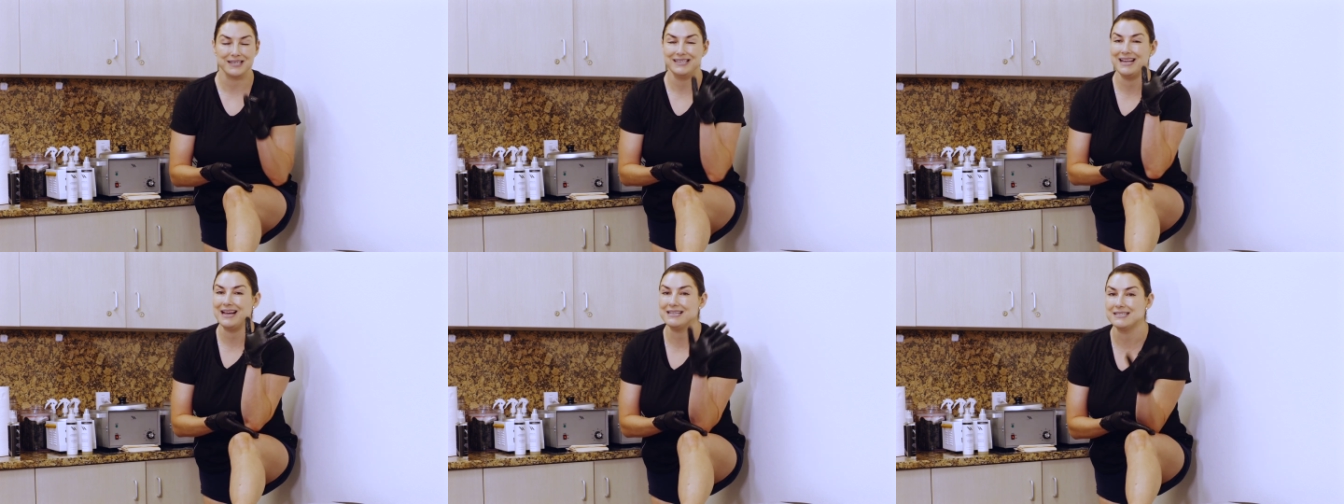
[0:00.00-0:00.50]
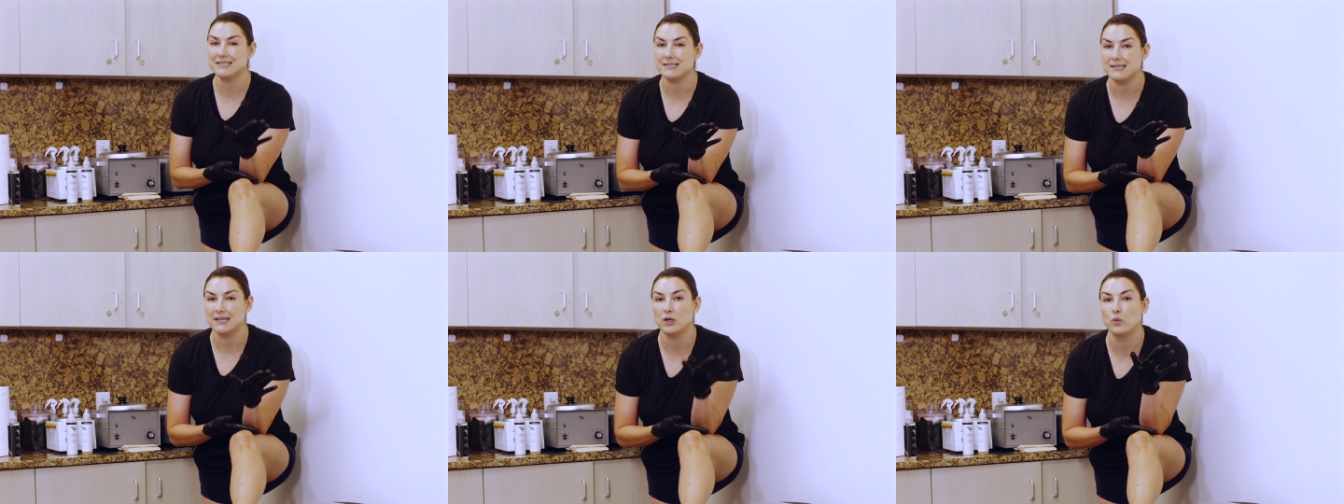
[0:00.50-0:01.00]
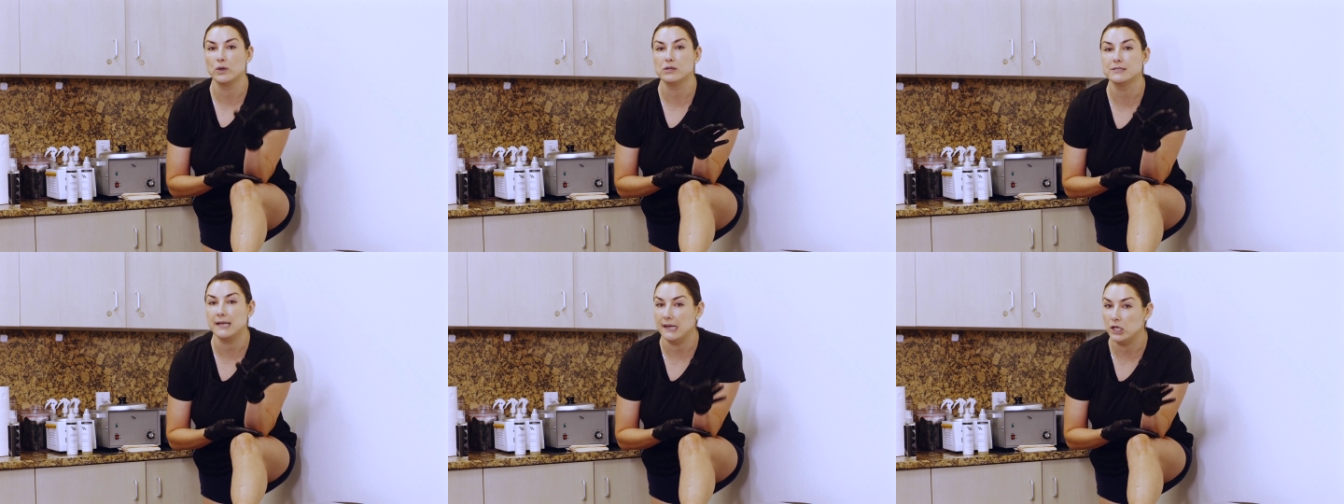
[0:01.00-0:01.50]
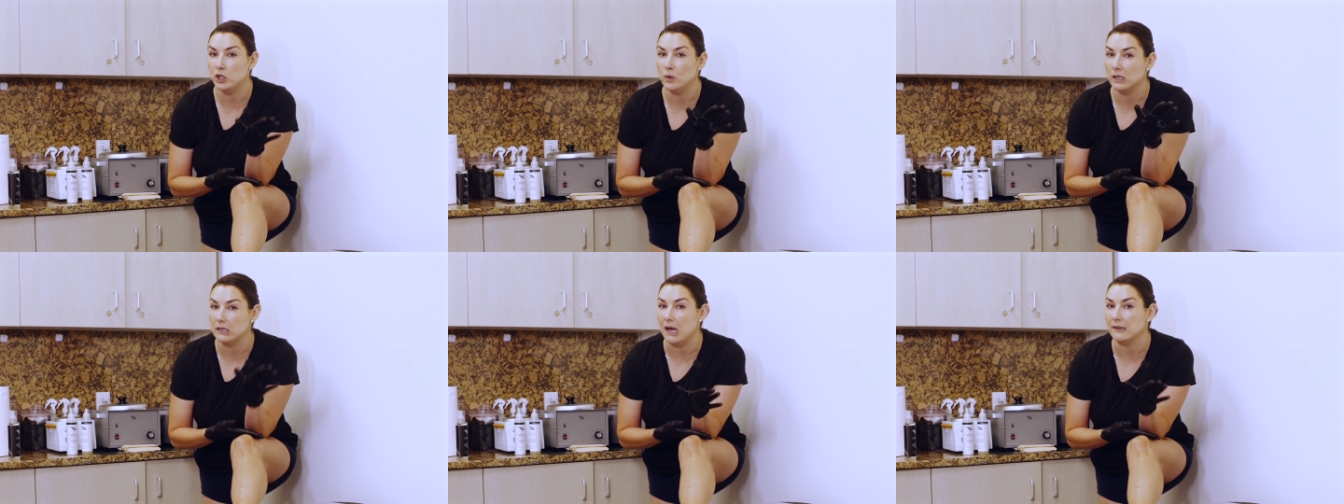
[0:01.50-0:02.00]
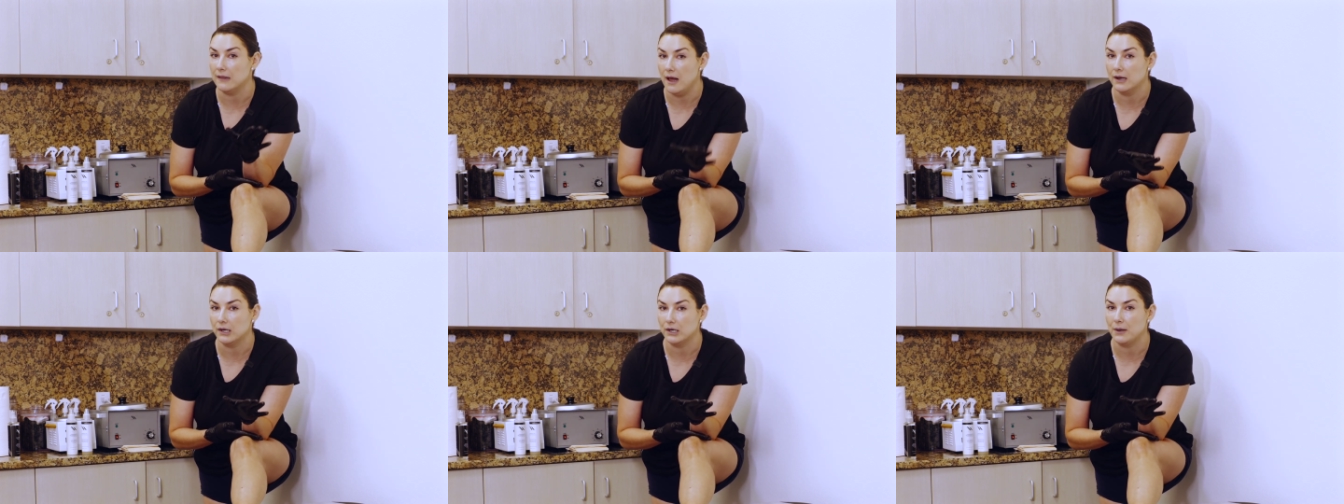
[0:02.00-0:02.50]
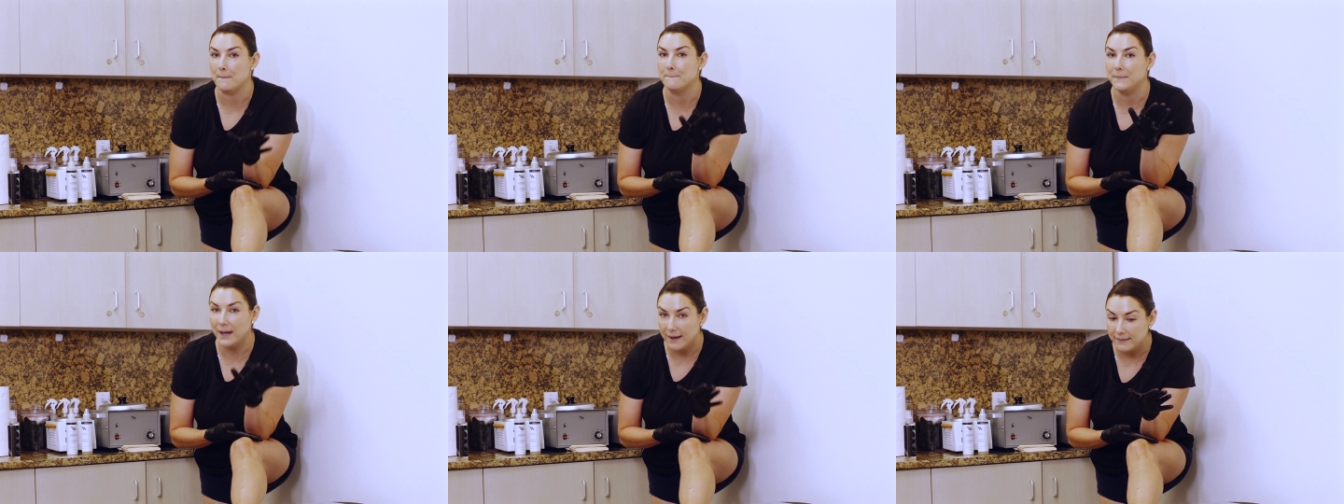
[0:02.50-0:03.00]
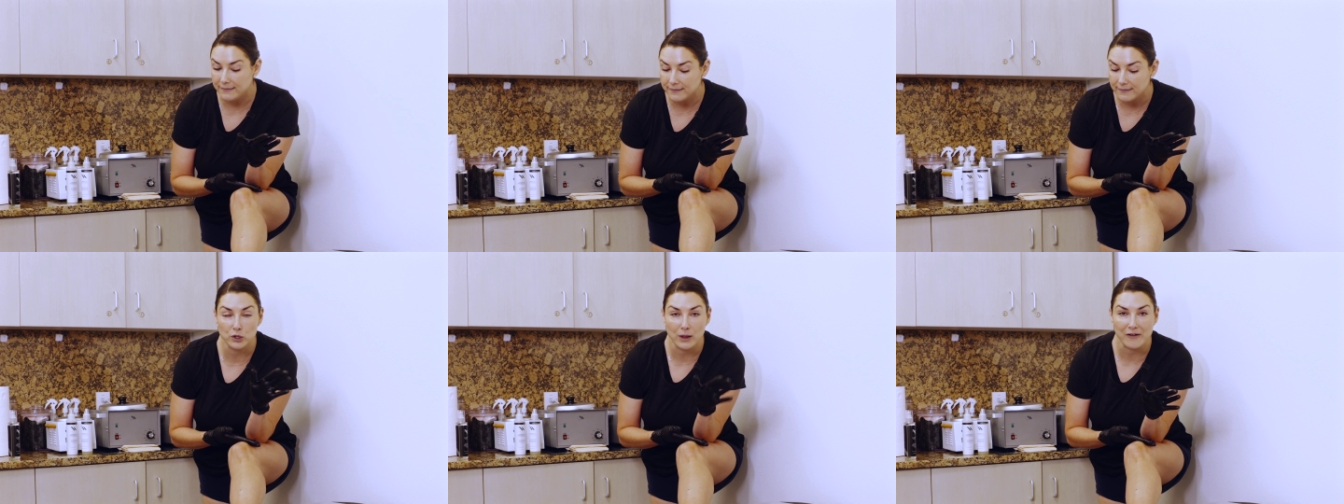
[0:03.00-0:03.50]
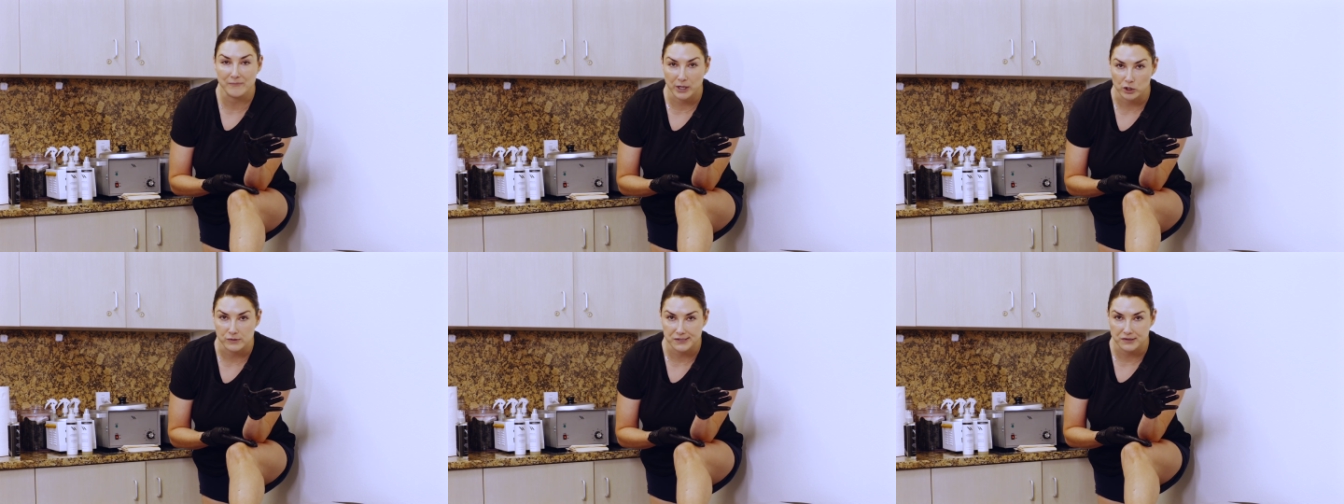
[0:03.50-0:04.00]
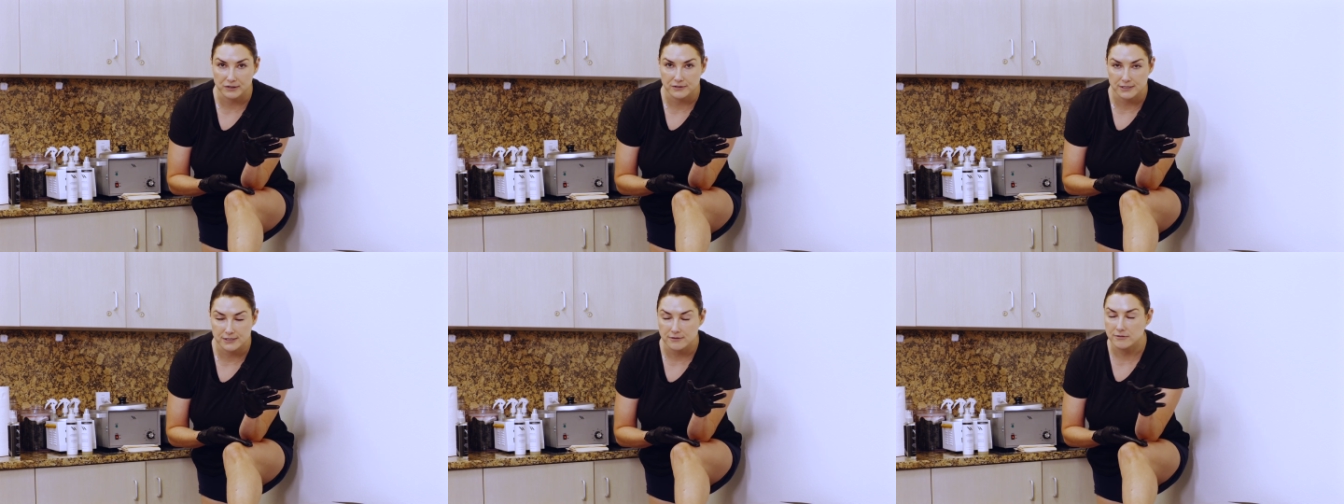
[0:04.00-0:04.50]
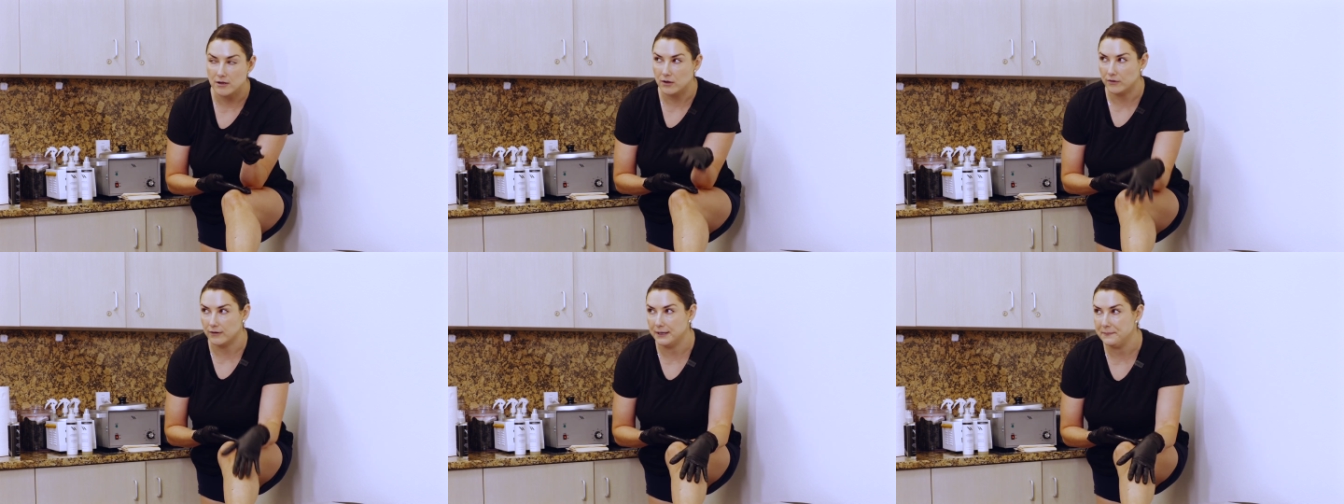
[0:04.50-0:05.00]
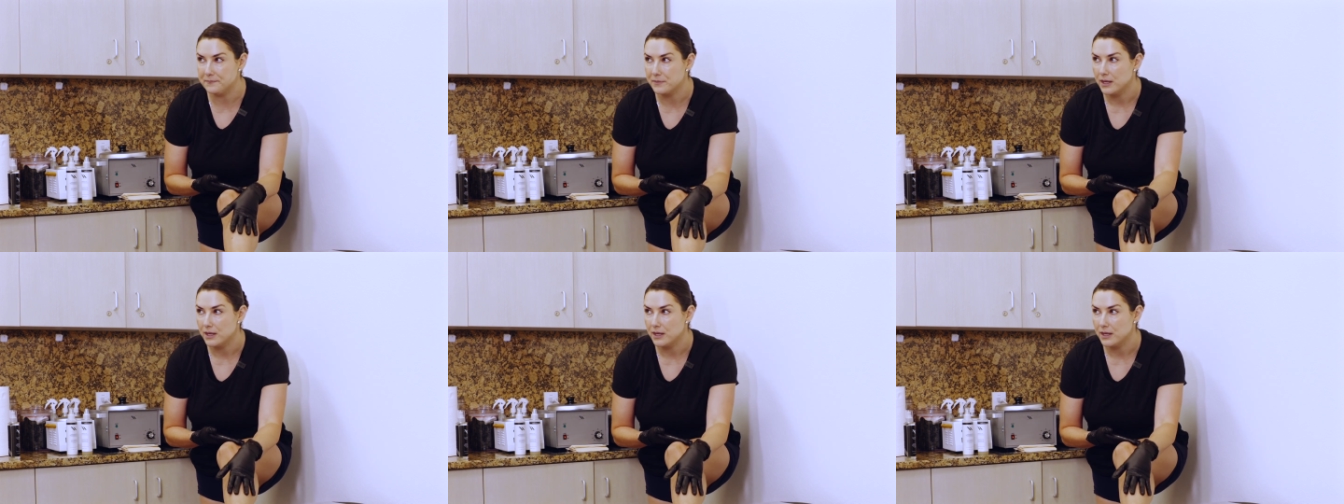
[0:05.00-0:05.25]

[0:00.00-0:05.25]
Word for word: Yes, it will take you a lot longer, but you'll have better results, all right?